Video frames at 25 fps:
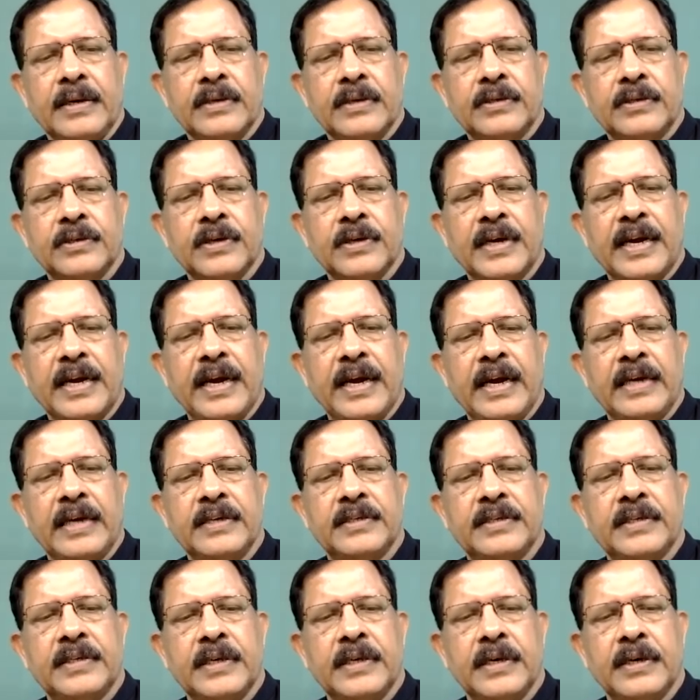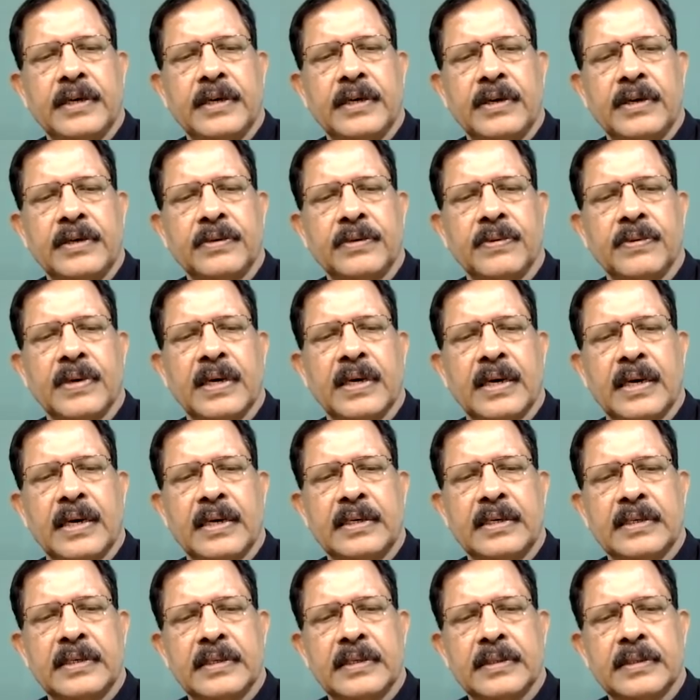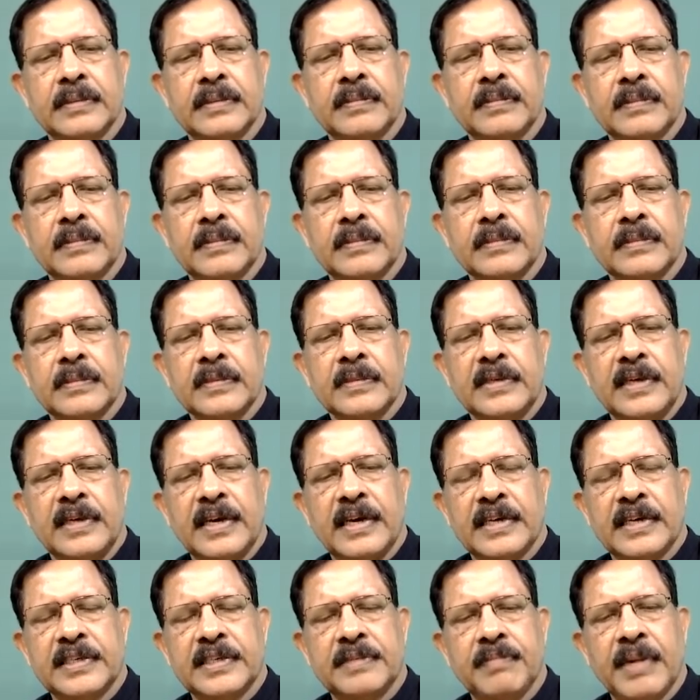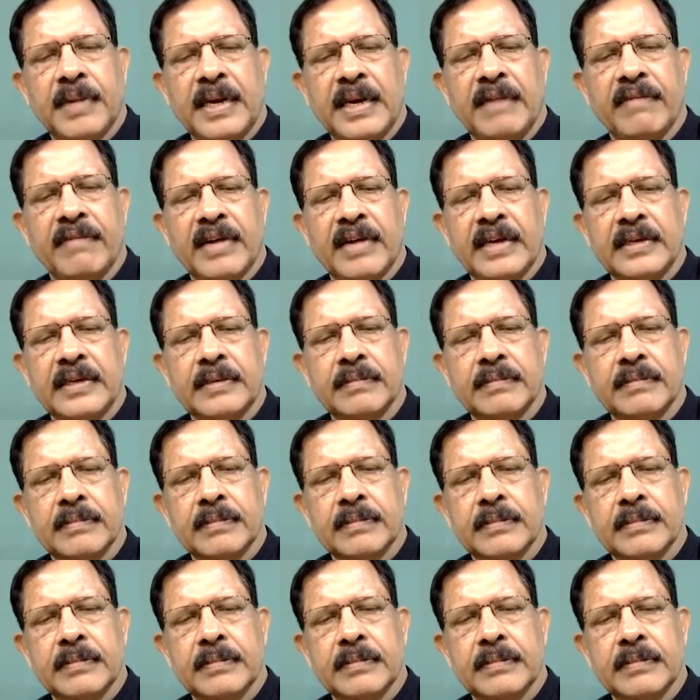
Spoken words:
So k is equal to what? X by y.